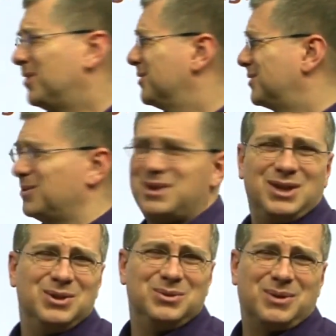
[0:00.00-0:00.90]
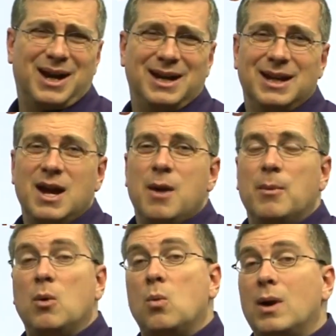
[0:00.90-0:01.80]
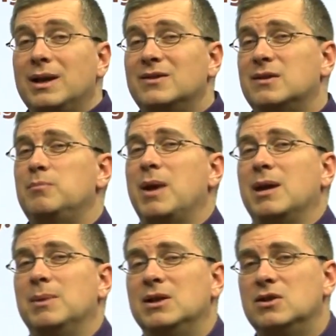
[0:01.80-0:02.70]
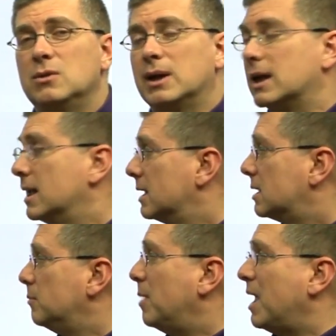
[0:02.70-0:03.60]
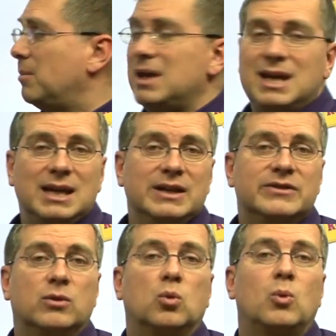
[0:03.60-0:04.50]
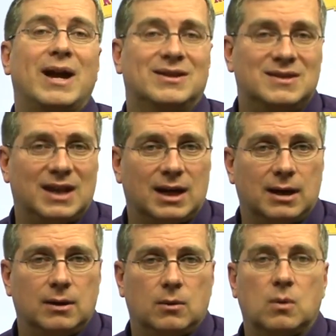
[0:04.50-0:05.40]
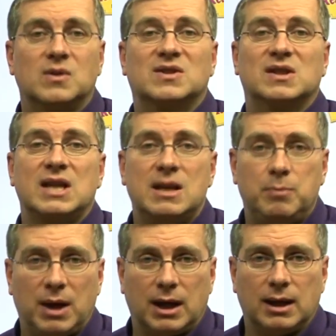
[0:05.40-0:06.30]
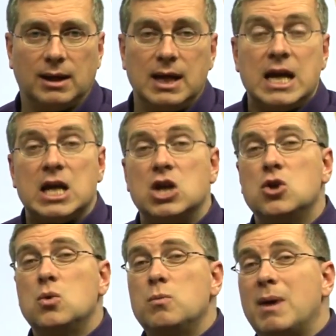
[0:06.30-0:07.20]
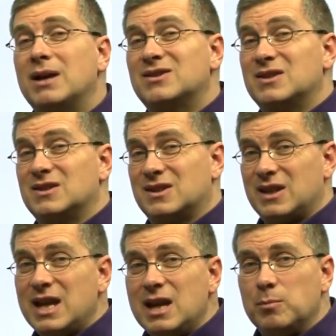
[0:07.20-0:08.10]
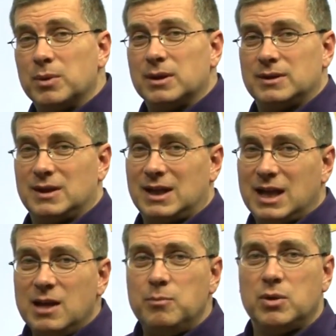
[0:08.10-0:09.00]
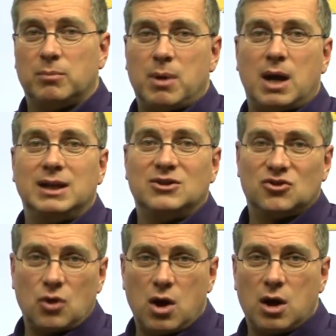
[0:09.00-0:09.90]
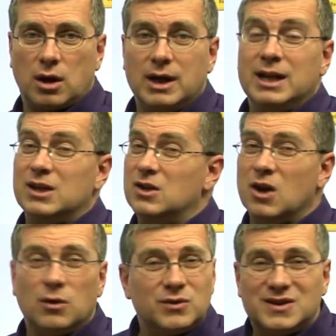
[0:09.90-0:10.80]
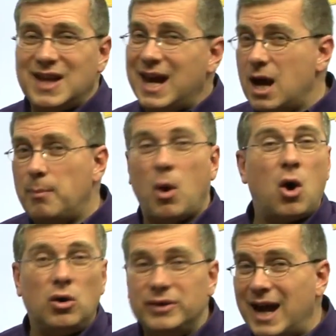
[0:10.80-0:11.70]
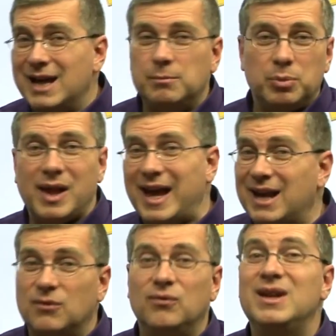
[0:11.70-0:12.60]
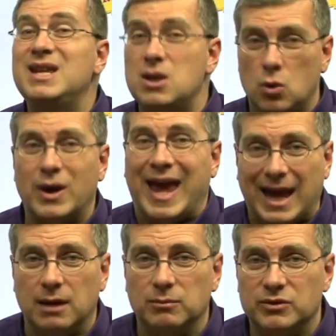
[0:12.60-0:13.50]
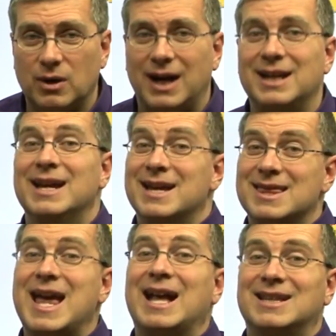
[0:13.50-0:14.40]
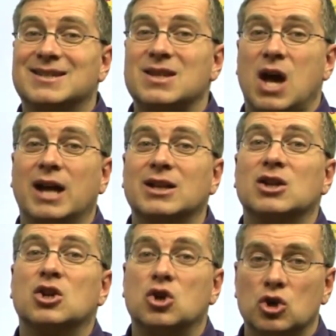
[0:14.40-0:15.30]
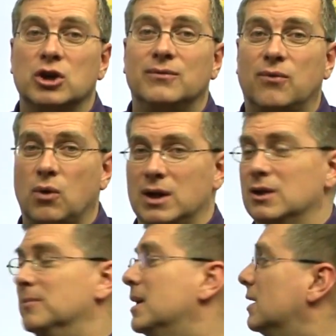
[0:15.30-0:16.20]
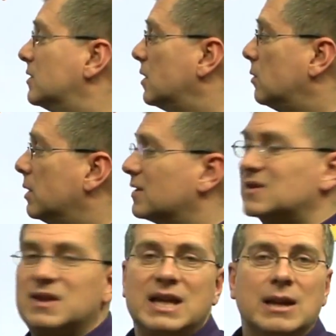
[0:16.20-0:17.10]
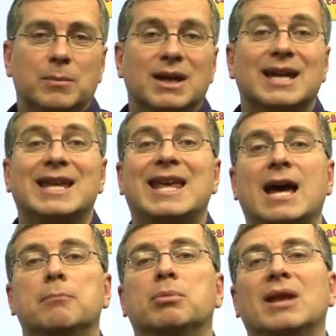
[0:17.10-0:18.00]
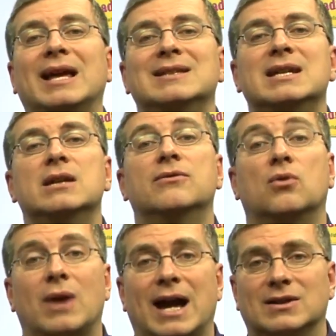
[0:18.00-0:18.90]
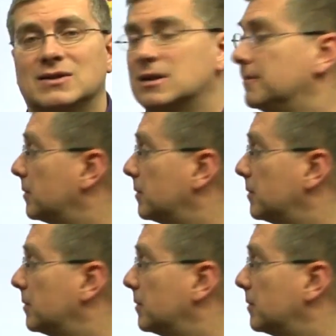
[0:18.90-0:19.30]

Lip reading: Oh, so cute, right? But what is the baby doing? The baby is resting or sleeping. You must sleep to keep your body strong. Don't stay up all night playing video games, right? That's not good for you. So sleep. Get plenty of rest.